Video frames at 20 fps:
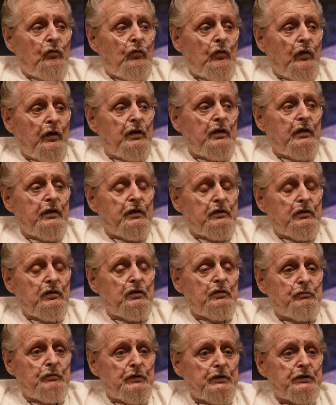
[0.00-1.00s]
really
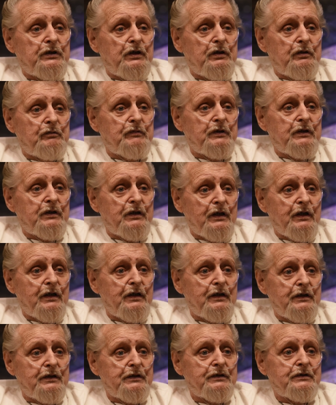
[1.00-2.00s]
good machine
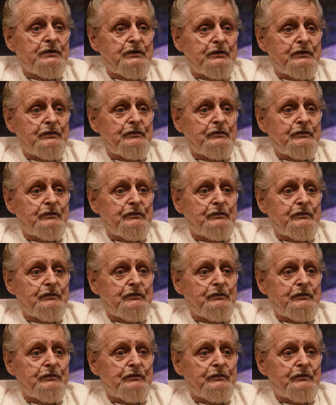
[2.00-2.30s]
mechanics.